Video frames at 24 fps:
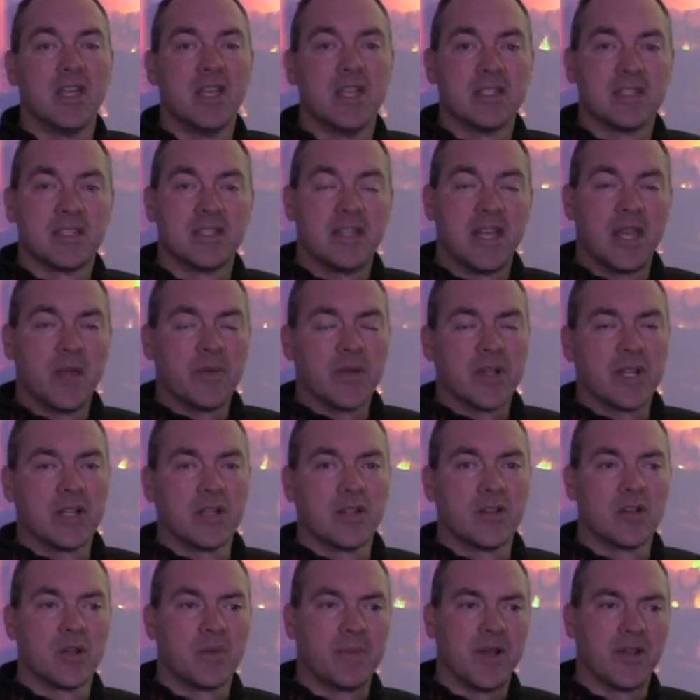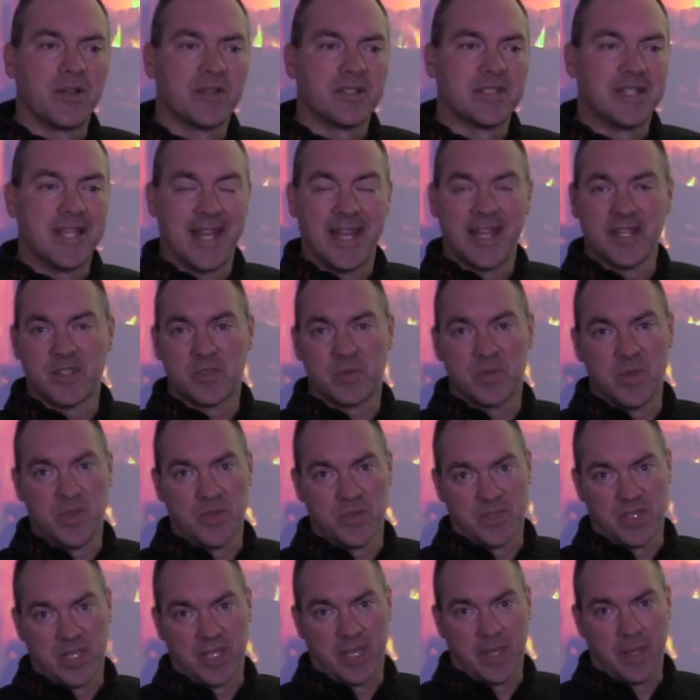Today we're going to learn about dance
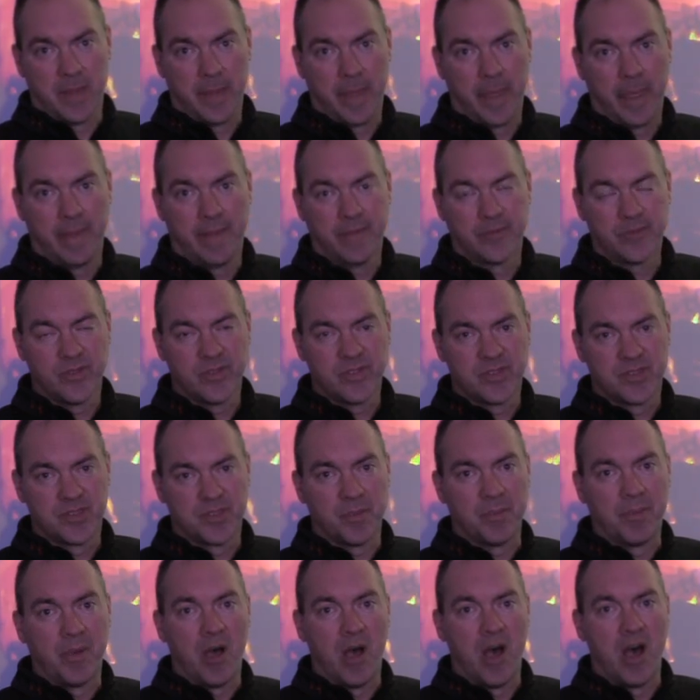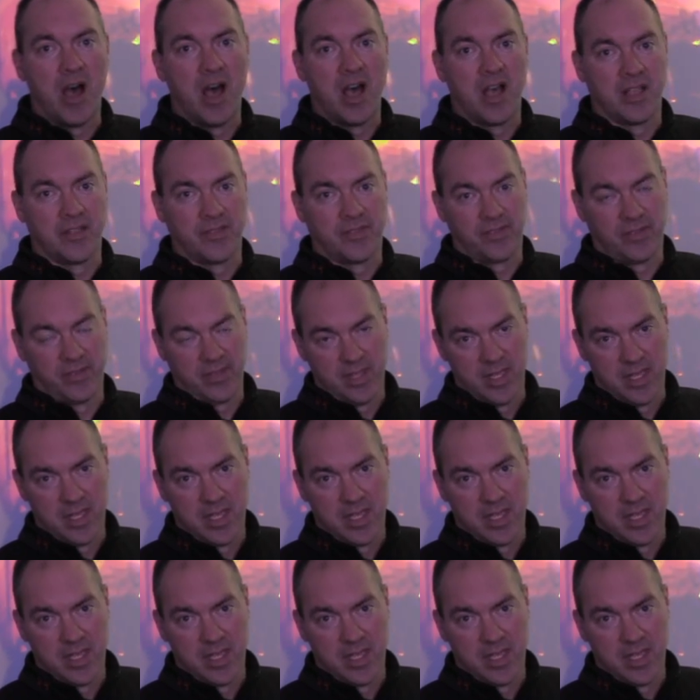music. So this is a pause.